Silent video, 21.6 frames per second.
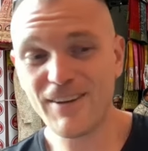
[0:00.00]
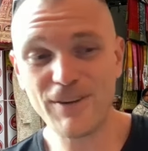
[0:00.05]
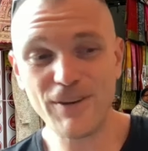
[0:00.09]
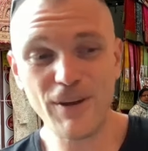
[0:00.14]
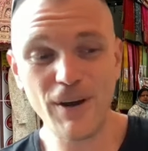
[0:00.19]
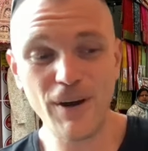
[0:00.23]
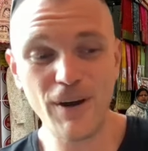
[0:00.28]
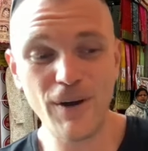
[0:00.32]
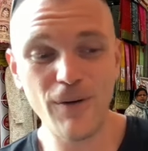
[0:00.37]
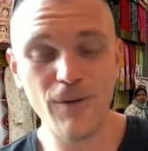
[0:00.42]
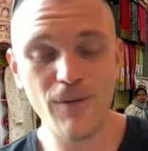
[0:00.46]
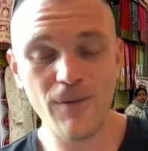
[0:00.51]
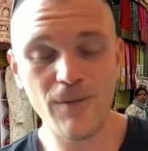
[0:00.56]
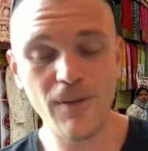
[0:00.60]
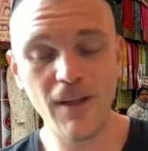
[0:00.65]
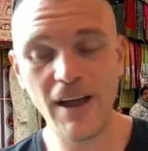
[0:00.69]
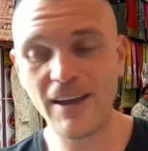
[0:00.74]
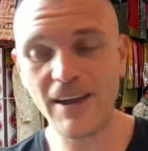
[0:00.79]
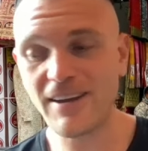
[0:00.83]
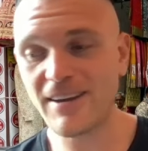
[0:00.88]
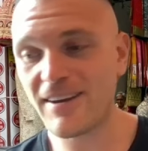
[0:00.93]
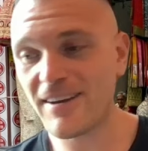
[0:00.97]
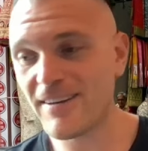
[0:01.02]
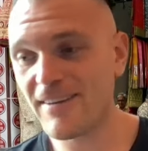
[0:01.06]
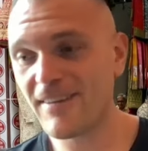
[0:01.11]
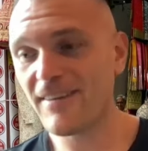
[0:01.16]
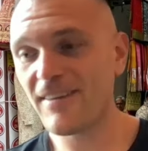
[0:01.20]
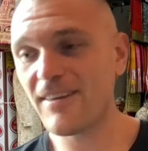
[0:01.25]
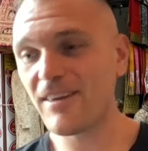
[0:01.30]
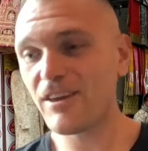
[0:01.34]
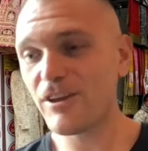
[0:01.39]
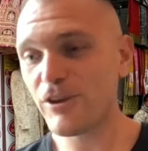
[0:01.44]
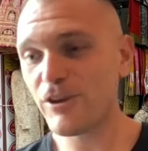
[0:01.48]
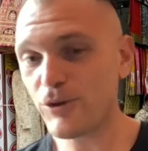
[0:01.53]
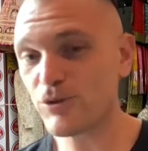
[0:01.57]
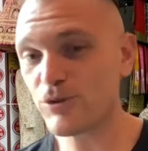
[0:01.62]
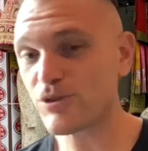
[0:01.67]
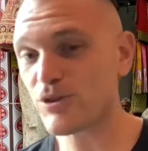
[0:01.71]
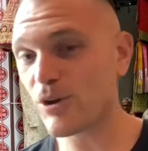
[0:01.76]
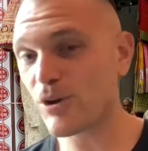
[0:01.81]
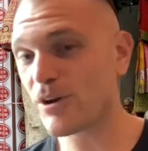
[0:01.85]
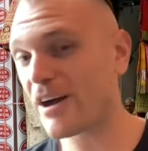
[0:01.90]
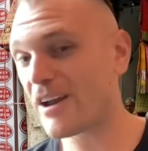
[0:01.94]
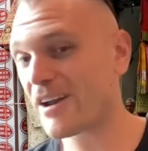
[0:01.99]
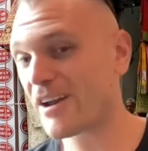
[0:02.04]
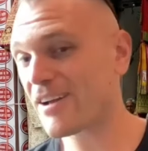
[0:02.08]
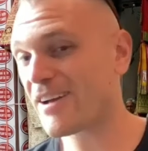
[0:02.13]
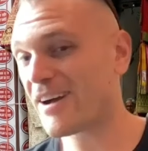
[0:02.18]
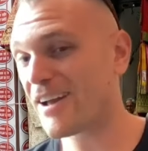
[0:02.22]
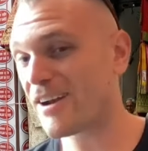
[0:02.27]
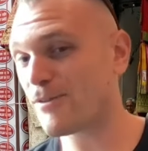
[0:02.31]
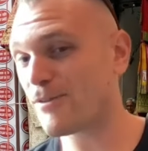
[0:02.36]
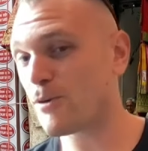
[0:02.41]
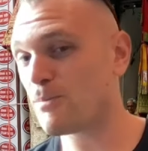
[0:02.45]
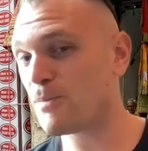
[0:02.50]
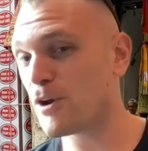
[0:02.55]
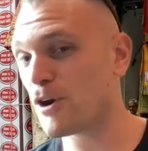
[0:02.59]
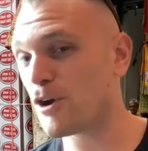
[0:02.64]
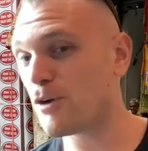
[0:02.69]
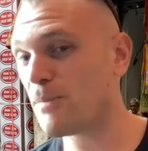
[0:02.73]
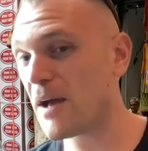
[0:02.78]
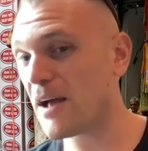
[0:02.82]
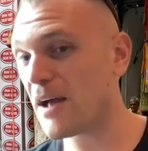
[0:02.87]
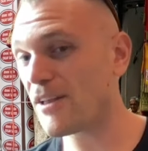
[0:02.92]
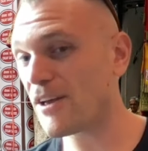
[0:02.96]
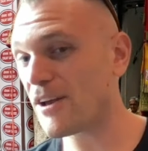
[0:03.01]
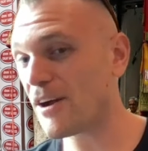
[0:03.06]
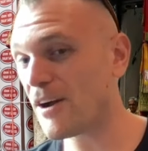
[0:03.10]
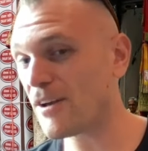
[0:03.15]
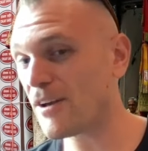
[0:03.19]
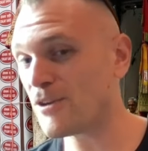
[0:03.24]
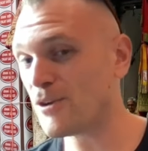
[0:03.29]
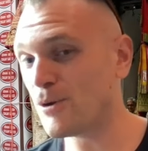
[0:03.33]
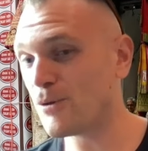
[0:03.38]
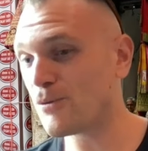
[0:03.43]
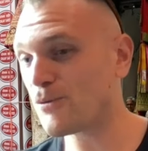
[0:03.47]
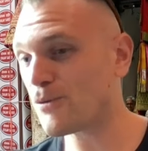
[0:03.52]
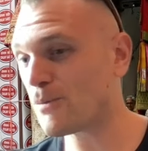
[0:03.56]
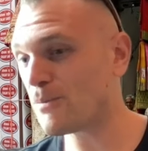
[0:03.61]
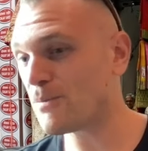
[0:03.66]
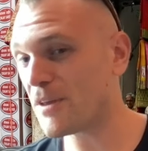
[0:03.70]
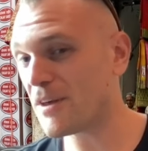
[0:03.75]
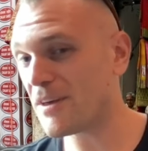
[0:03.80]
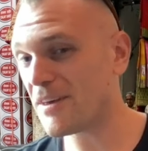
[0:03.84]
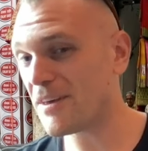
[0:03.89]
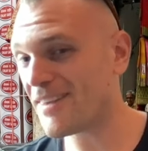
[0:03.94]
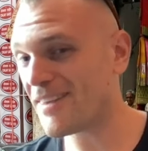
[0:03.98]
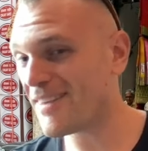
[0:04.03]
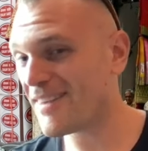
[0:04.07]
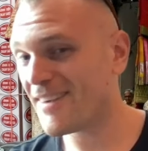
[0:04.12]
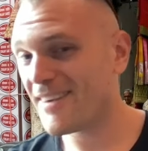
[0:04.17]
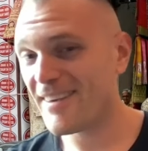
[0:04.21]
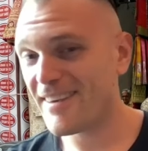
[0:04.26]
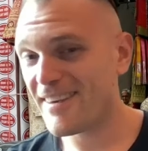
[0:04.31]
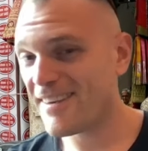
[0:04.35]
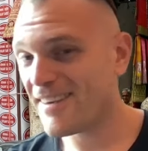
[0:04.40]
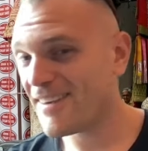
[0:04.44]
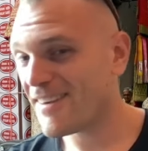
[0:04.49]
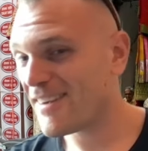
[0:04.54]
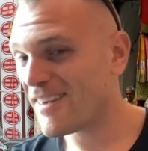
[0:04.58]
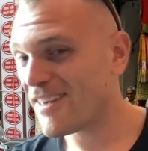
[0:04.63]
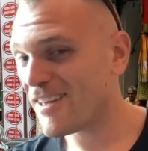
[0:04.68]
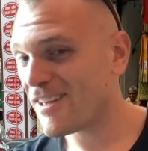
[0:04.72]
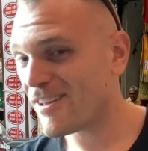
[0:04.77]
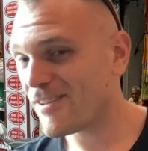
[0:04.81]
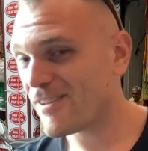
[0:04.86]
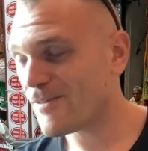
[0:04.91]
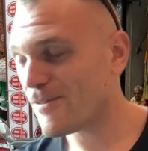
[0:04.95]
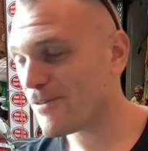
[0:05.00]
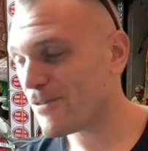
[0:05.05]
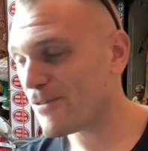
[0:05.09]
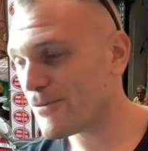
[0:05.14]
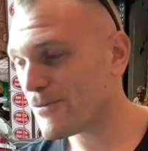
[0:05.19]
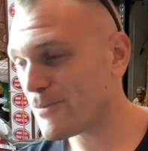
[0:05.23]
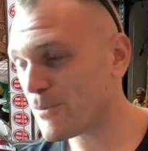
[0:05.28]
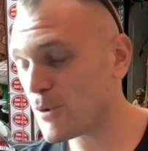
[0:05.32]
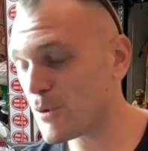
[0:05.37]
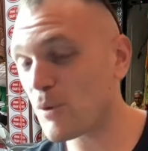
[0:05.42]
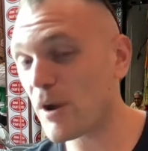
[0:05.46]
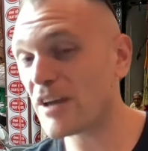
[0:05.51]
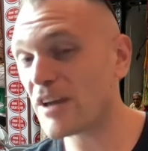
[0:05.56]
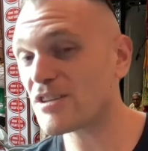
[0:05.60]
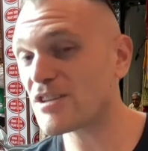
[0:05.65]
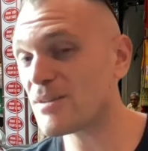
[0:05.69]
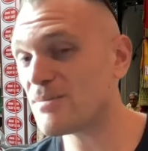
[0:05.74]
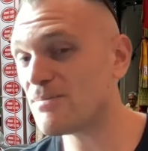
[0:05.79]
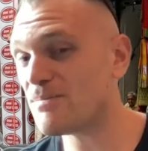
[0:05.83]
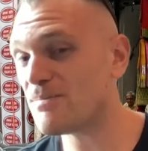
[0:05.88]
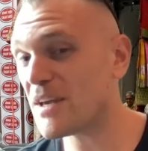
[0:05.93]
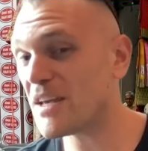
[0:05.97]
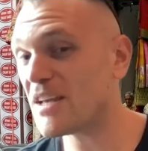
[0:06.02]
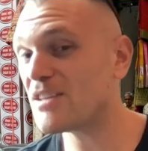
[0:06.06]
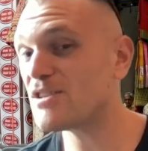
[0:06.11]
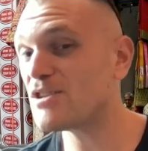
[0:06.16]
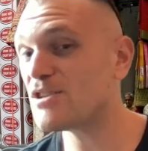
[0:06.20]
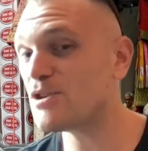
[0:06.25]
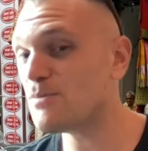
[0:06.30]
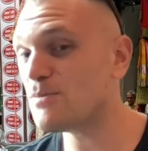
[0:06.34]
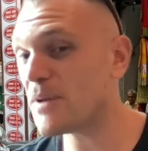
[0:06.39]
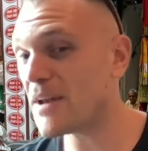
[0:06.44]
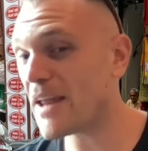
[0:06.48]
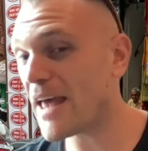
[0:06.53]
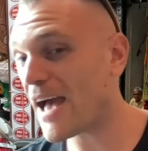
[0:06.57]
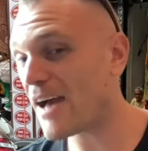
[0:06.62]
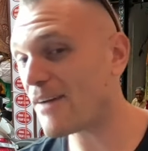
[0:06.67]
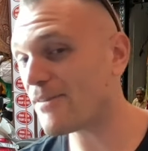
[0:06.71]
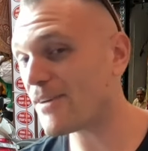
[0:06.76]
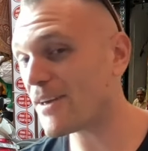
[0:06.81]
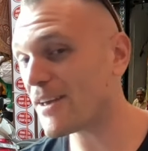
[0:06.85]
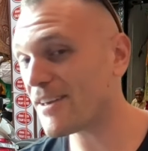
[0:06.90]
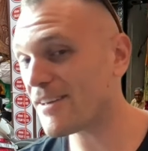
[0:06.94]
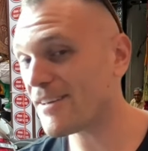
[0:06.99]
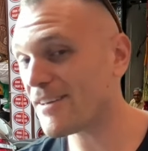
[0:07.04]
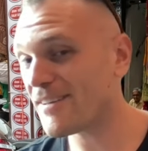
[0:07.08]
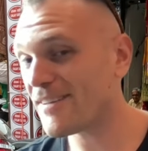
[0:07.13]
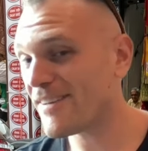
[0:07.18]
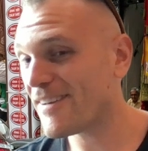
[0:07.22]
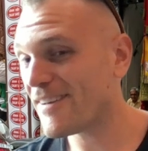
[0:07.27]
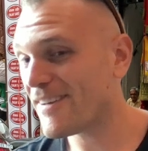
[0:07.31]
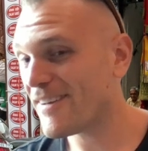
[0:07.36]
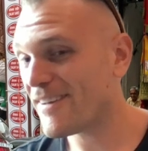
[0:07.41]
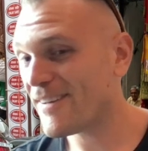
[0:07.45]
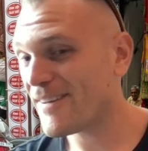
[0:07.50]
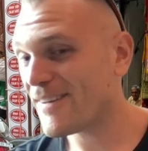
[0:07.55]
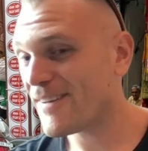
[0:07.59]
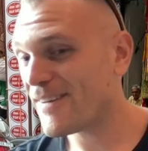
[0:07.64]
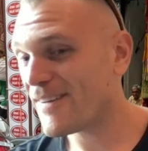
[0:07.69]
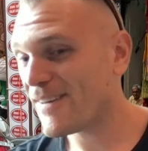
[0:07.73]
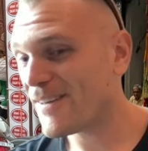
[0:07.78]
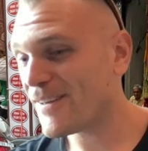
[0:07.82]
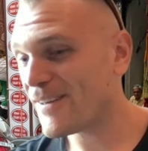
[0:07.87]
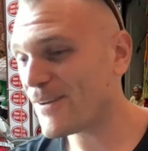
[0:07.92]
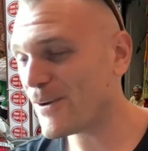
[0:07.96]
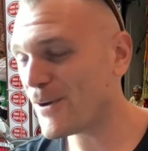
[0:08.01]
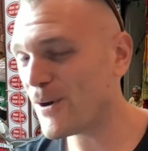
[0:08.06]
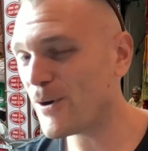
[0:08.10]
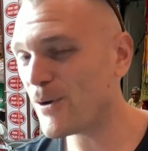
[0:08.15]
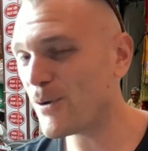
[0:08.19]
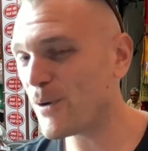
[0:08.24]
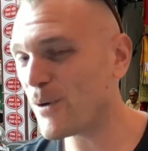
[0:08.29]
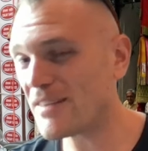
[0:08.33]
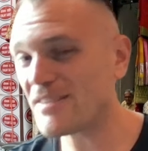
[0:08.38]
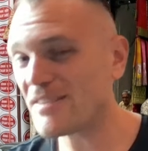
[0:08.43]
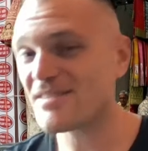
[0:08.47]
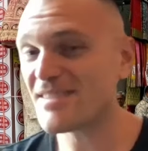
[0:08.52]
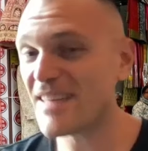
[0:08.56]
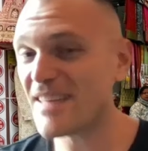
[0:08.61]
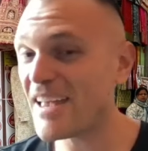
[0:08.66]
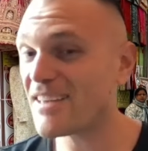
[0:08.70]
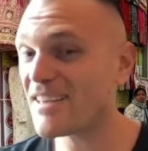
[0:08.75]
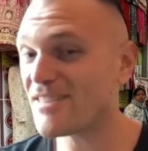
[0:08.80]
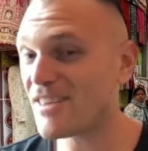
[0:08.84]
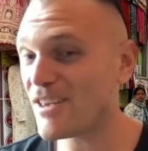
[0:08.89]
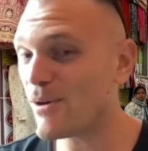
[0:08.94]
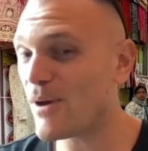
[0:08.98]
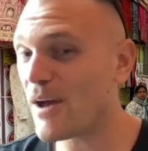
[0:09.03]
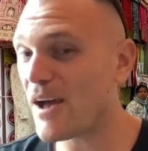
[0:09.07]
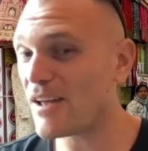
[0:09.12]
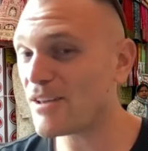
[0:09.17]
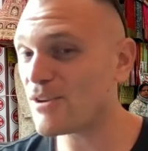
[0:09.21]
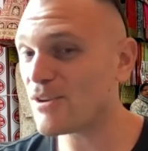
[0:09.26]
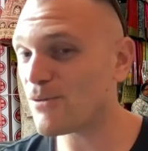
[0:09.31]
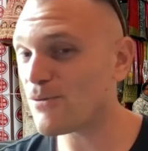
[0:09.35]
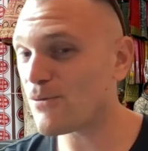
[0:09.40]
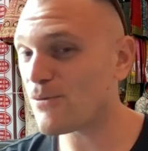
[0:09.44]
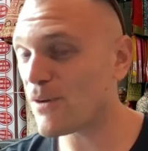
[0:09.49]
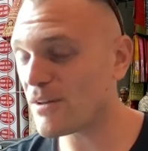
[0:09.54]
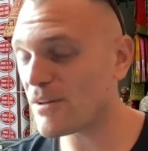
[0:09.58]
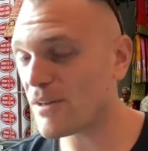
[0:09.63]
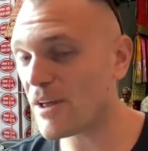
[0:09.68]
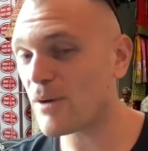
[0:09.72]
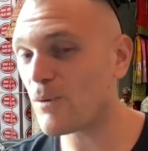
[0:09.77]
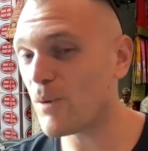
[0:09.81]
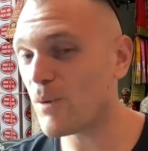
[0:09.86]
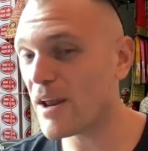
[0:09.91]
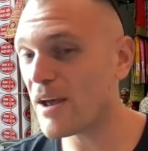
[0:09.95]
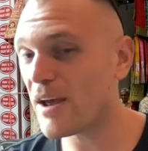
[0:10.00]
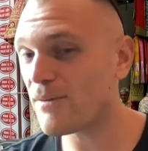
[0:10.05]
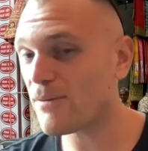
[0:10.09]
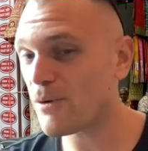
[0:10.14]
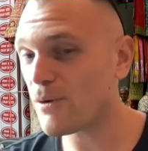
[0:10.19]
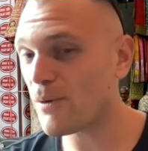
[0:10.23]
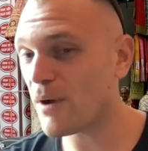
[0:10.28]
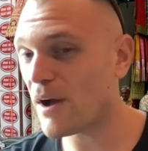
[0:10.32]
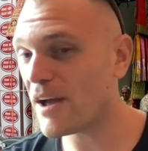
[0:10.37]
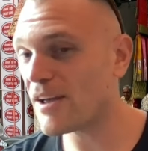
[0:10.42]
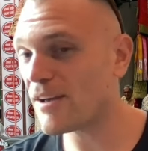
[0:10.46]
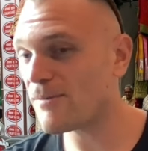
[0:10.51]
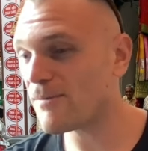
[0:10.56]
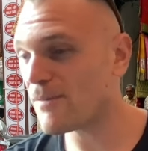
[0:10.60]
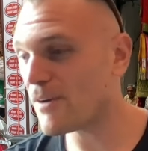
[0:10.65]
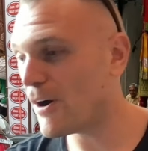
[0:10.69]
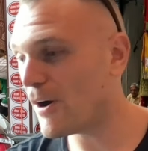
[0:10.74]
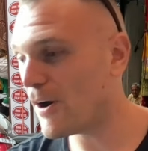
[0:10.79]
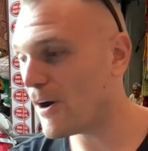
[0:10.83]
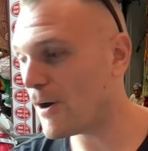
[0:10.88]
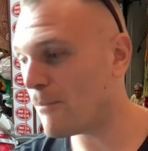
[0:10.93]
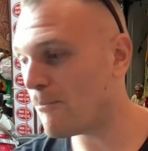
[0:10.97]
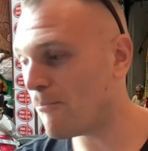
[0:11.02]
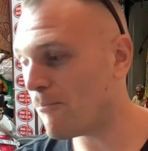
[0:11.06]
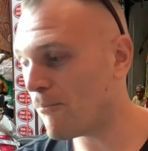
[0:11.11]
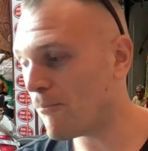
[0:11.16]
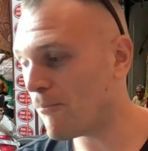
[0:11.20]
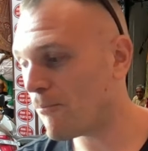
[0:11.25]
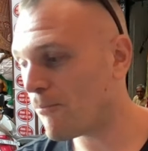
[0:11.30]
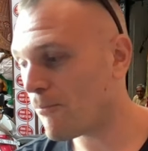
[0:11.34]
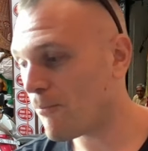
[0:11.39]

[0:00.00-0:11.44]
you know, like you still got a kind of a beer belly on you from the from the rice and beans you've been having, you know, and steak that you had in your fridge, like whatever, right? Um,